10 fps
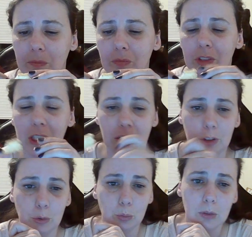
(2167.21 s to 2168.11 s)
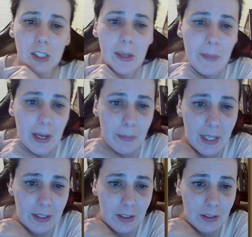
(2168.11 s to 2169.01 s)
is these really big
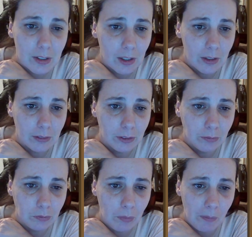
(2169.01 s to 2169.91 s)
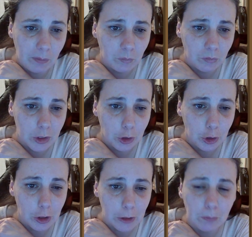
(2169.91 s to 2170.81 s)
pieces of
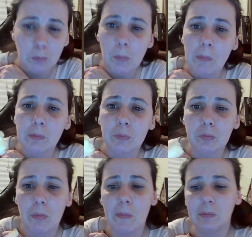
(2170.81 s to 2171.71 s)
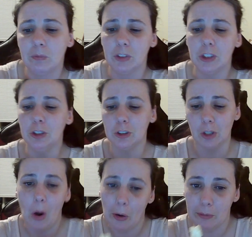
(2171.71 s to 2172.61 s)
sugar. They're just
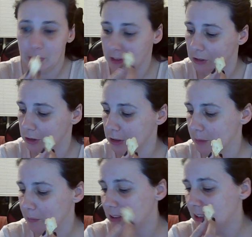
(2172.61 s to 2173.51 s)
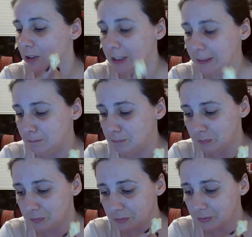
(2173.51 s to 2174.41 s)
hard pieces of sugar, but they're good.
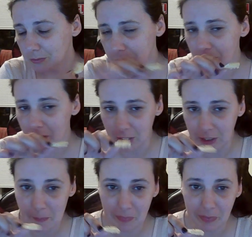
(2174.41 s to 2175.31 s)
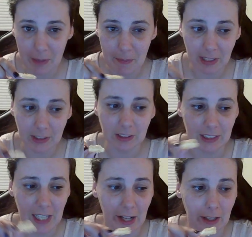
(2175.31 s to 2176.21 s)
It makes the
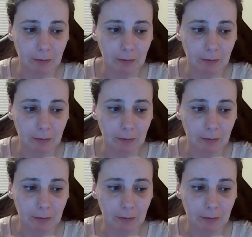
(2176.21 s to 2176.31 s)
snack.